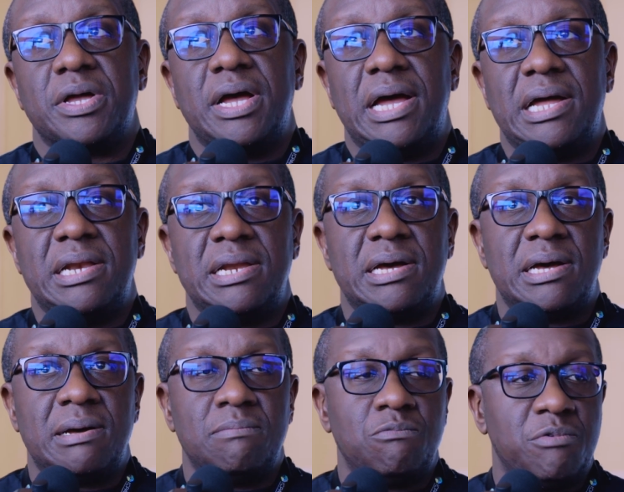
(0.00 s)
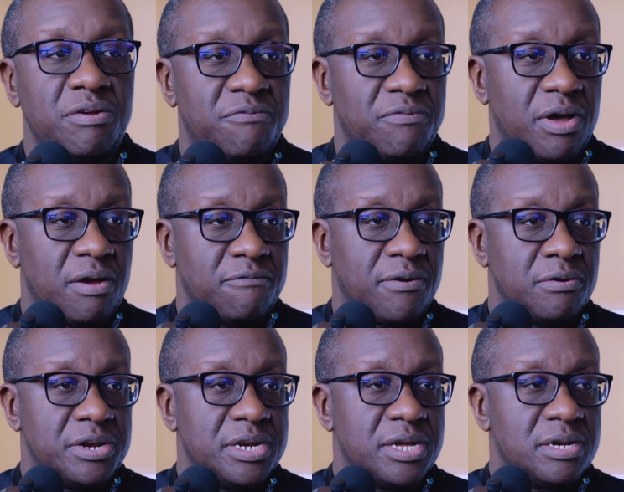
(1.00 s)
And I
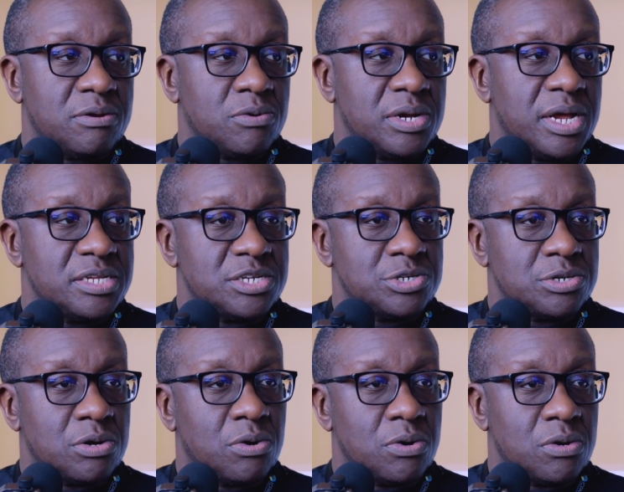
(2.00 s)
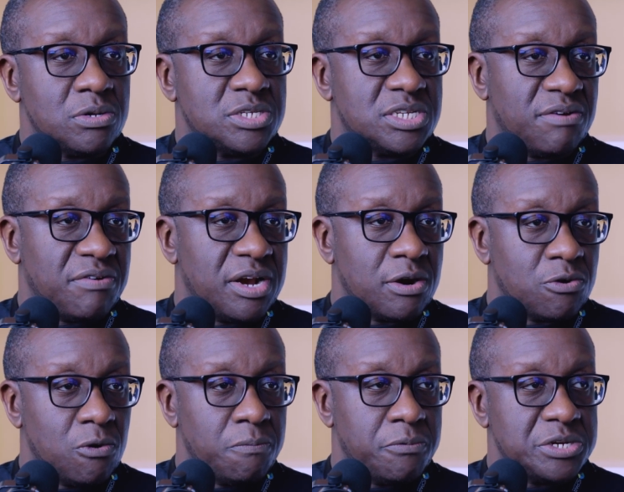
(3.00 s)
founded an organization called Savannah
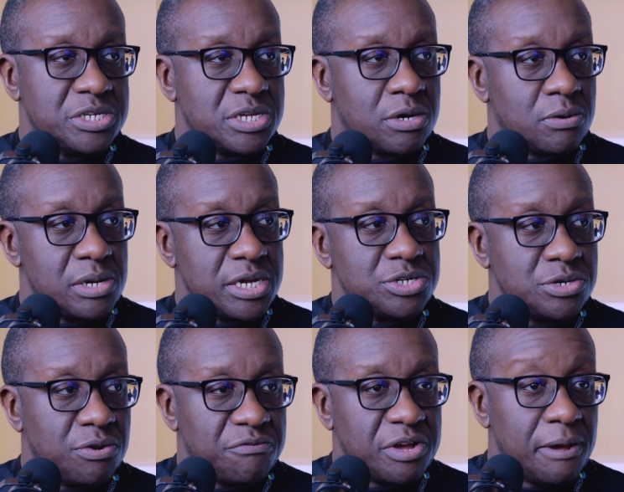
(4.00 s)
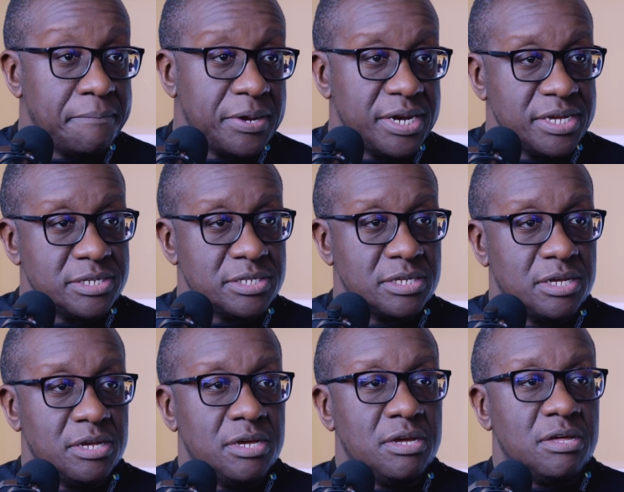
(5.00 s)
Group, which is a collection of companies
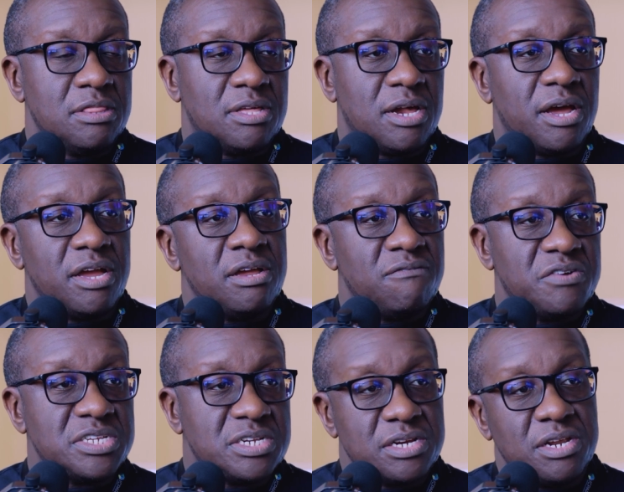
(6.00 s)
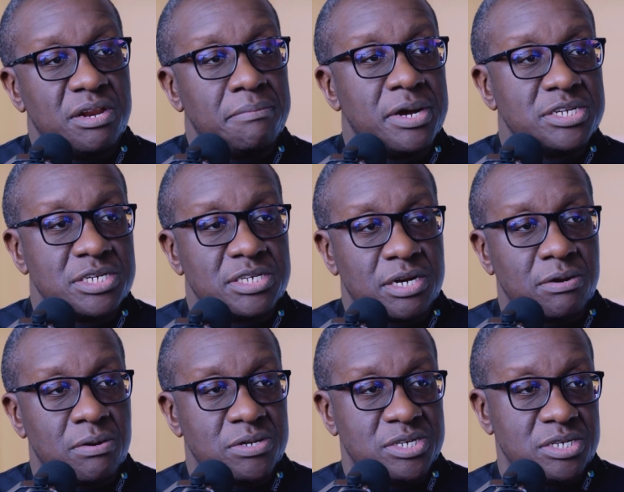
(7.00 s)
that are invested in emerging
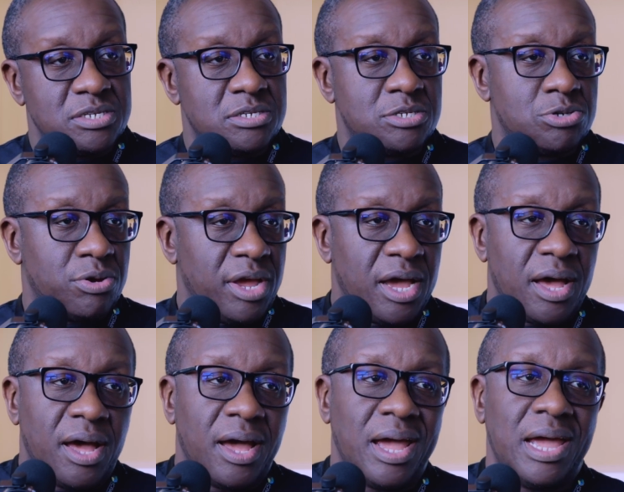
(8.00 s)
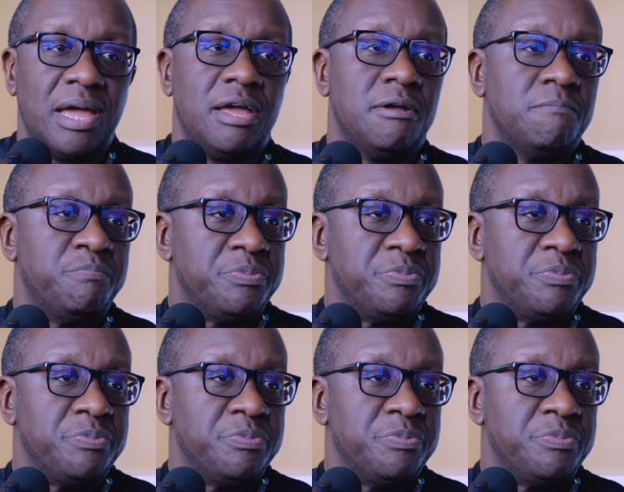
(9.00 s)
technologies. So AI,